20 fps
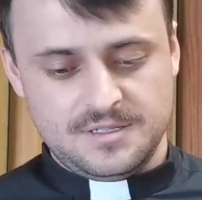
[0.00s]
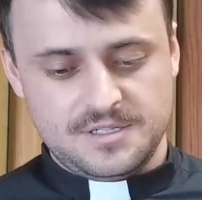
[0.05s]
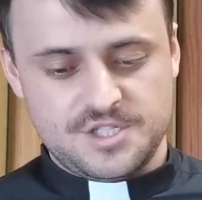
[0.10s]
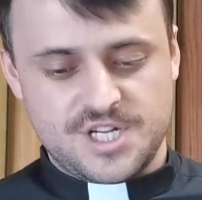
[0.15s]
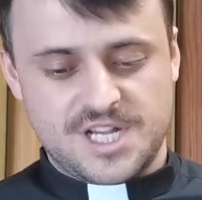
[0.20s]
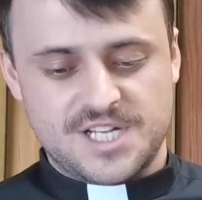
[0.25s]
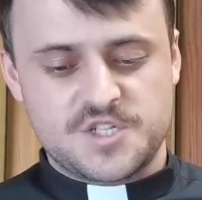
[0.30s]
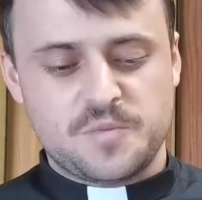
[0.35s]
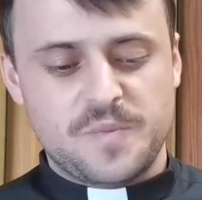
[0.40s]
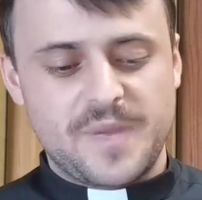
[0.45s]

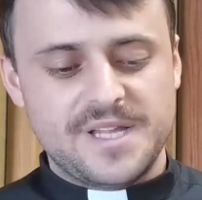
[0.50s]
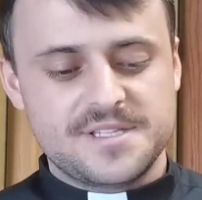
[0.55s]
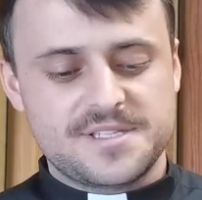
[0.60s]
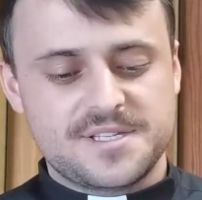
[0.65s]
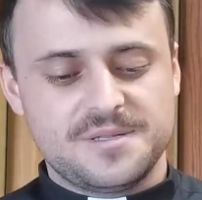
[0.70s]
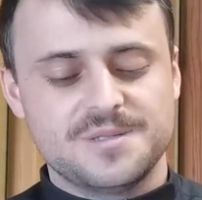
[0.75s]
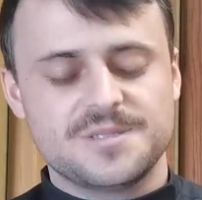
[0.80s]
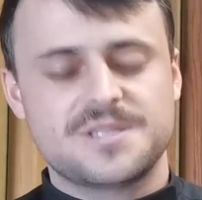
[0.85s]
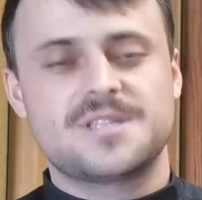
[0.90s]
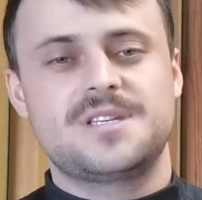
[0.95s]

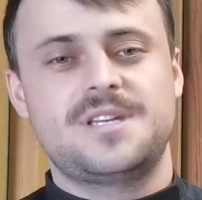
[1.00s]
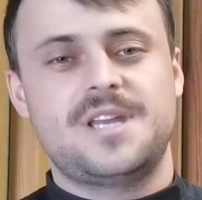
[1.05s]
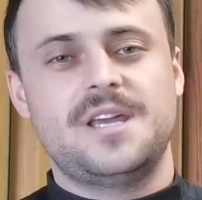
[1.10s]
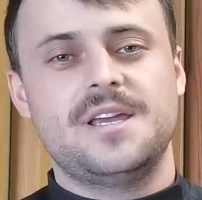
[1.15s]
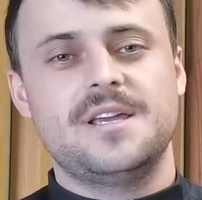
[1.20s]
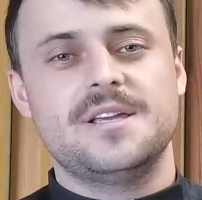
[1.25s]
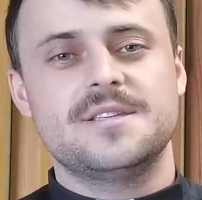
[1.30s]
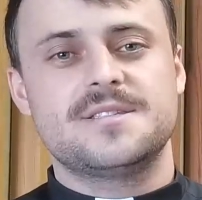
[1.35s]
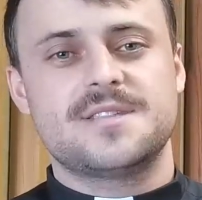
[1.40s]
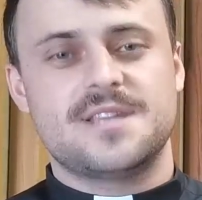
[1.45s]
judgmental
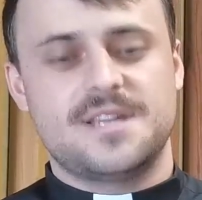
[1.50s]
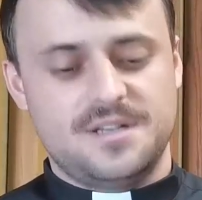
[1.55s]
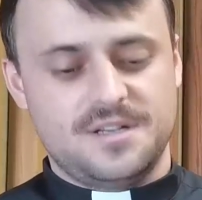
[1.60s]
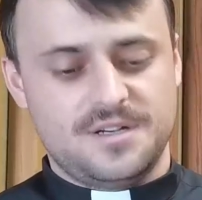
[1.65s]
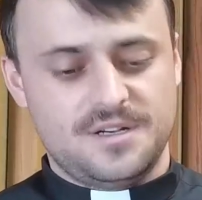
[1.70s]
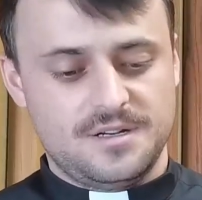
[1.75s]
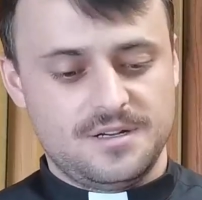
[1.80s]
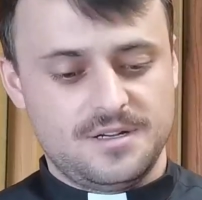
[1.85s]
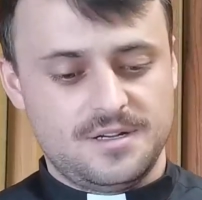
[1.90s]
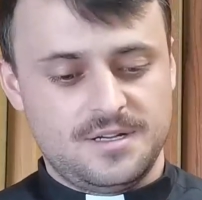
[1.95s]
stares
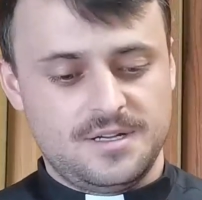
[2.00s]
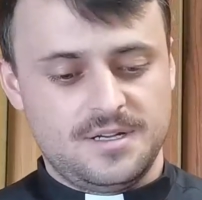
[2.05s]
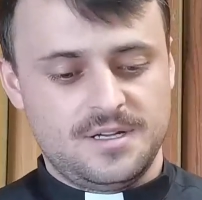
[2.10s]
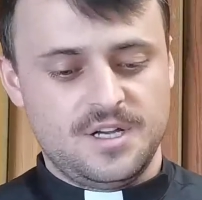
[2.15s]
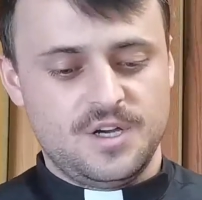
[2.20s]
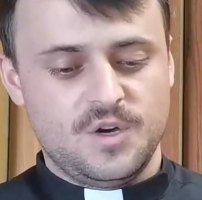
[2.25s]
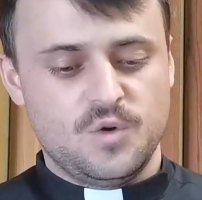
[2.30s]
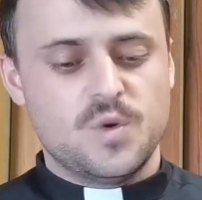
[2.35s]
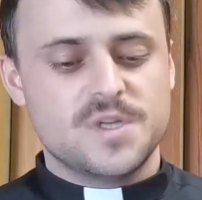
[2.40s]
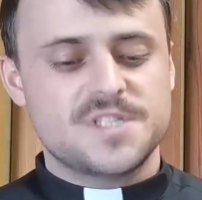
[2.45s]
and
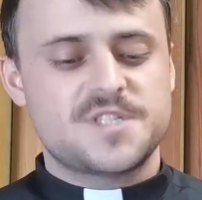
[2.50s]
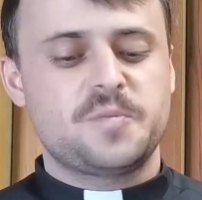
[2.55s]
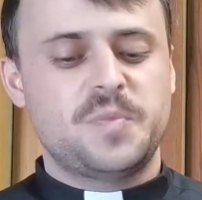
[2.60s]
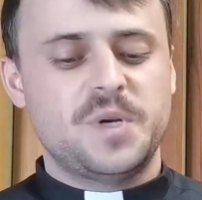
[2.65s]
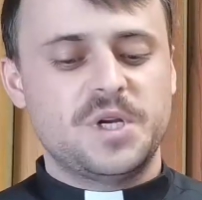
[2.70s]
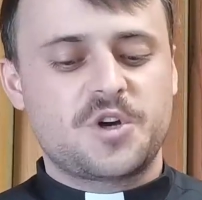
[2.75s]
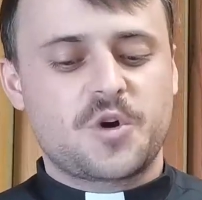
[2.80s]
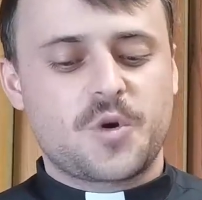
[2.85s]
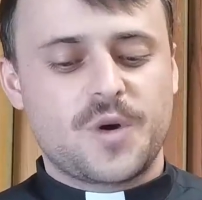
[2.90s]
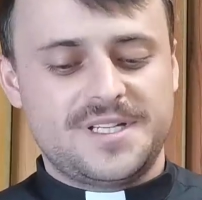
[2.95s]

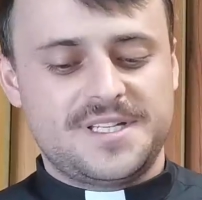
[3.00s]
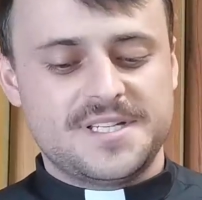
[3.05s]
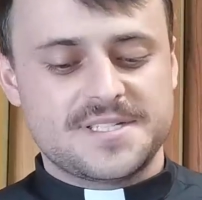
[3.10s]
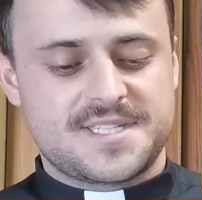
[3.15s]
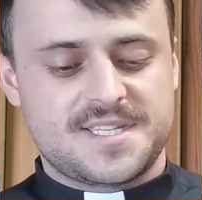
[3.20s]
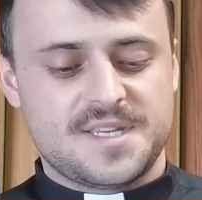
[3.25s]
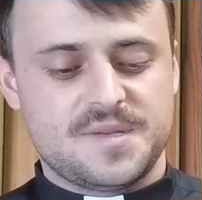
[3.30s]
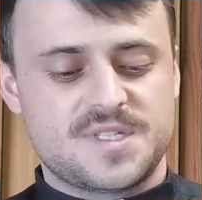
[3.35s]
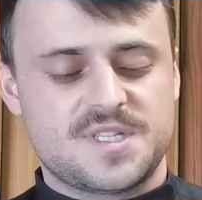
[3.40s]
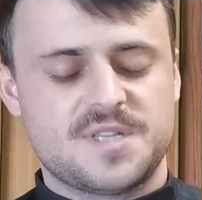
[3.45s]
Whispered
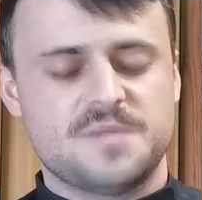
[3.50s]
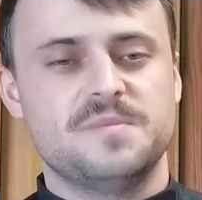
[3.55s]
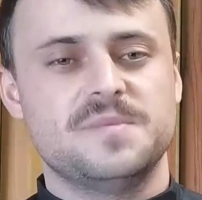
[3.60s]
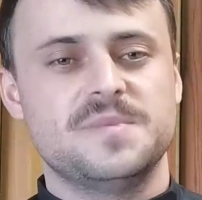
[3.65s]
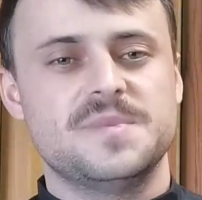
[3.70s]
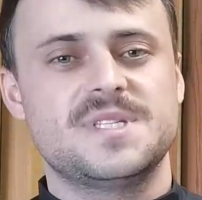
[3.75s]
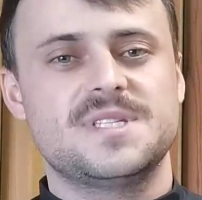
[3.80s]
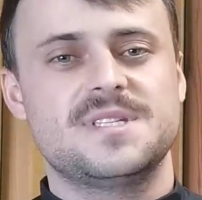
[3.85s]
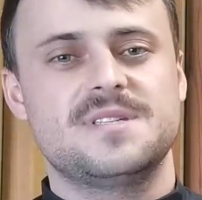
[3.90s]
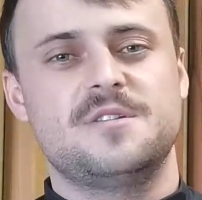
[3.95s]

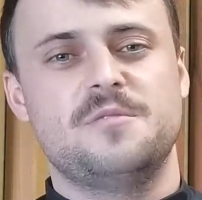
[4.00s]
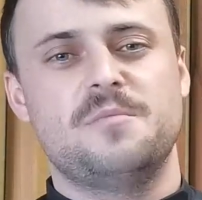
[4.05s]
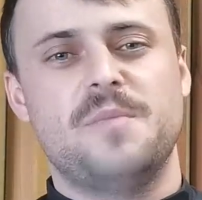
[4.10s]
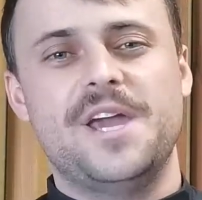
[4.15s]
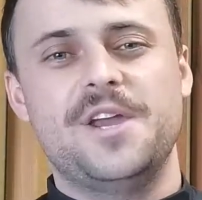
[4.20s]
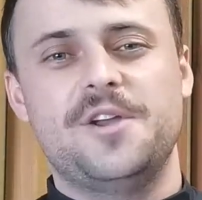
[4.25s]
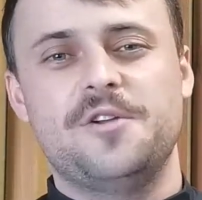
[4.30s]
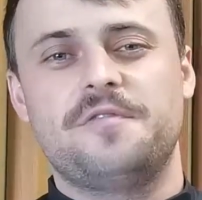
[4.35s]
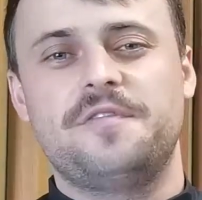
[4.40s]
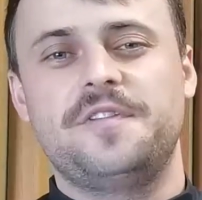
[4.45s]
criticisms
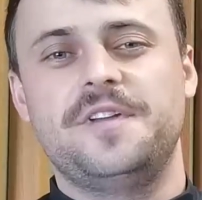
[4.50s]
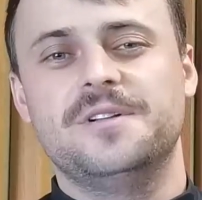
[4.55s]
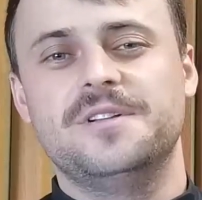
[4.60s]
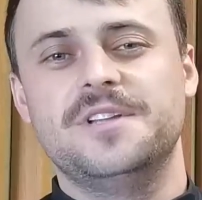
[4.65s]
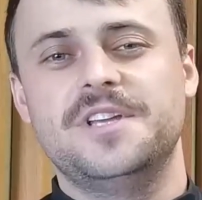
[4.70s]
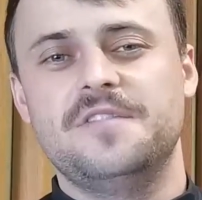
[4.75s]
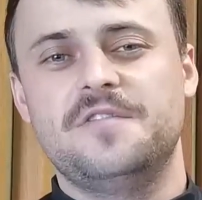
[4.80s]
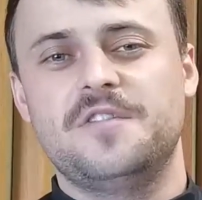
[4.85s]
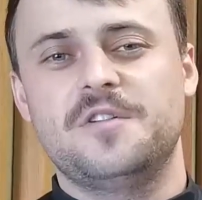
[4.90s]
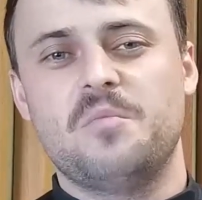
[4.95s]
made her feel
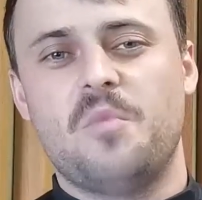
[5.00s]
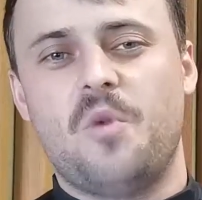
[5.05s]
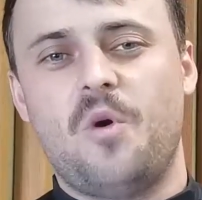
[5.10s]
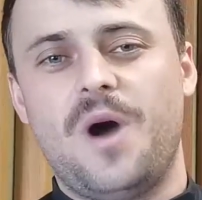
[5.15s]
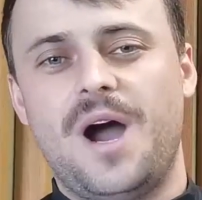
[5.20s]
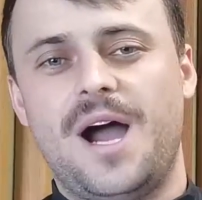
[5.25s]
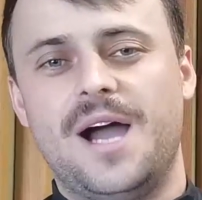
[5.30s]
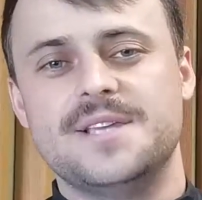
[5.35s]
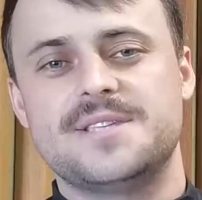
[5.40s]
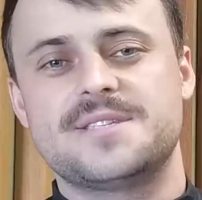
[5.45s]
even
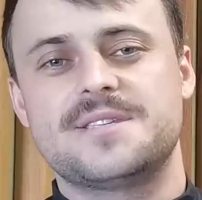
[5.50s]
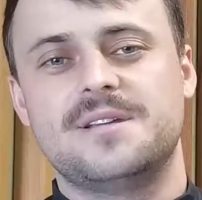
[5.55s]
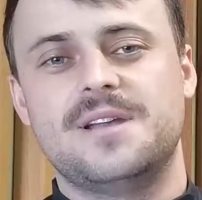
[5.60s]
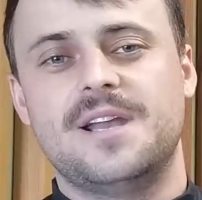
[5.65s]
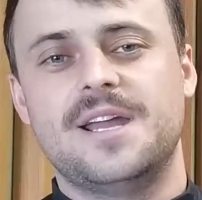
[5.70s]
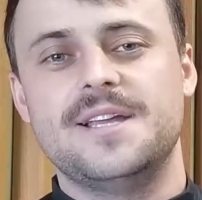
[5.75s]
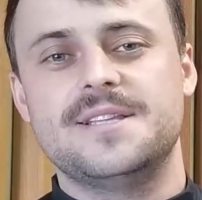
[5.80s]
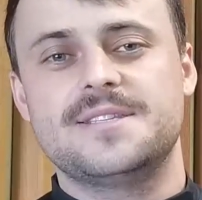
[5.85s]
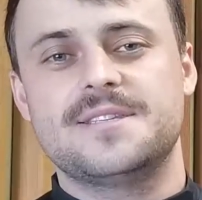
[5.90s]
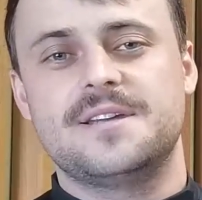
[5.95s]
more
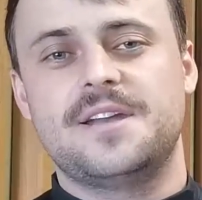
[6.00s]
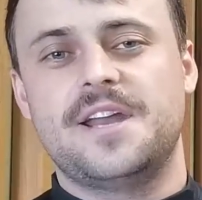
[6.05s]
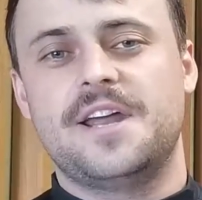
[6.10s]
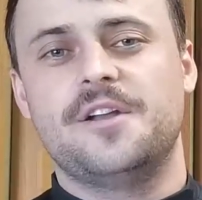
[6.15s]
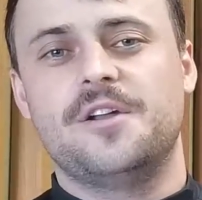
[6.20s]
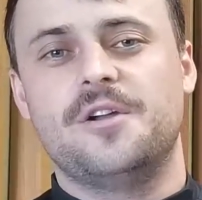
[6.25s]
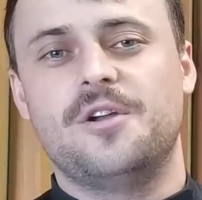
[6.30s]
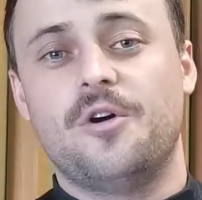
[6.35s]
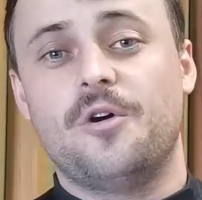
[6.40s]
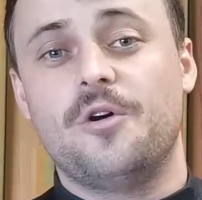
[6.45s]
isolated and
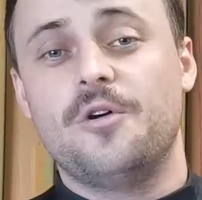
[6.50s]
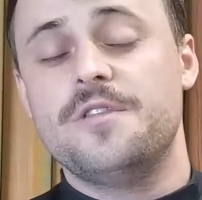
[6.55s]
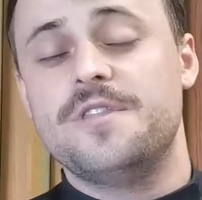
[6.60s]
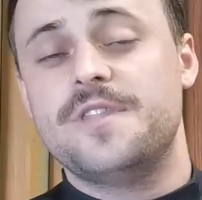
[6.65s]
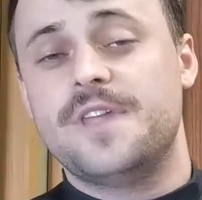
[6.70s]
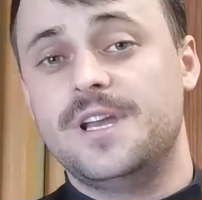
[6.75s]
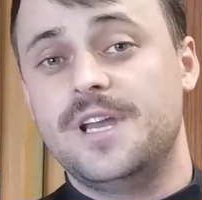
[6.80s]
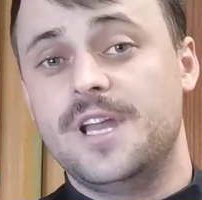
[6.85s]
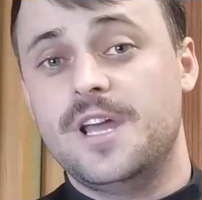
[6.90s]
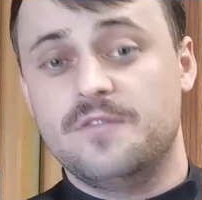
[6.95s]
alone
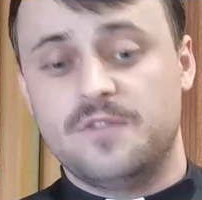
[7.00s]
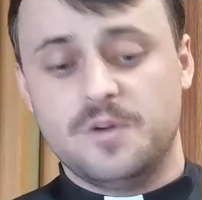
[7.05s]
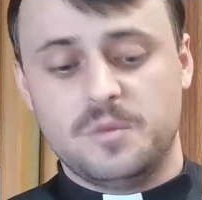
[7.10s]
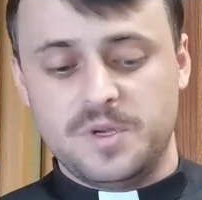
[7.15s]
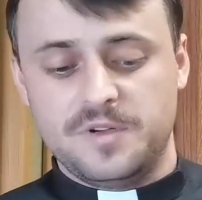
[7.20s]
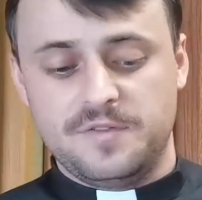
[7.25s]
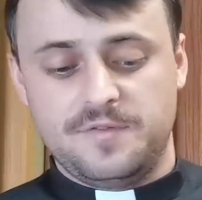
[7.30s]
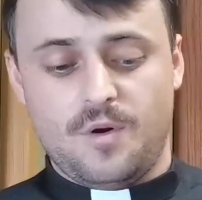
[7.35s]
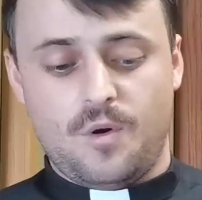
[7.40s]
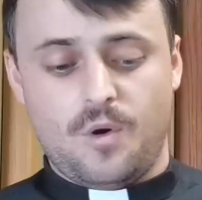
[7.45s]
than ever
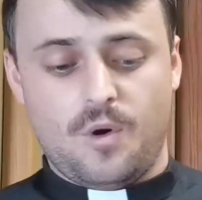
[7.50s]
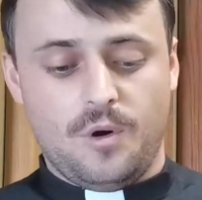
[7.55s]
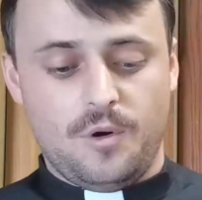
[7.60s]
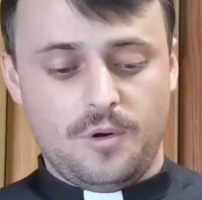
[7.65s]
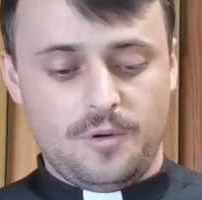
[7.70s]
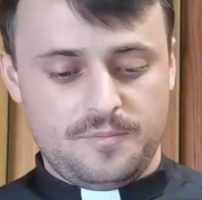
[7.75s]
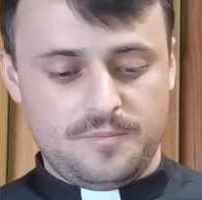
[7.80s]
before.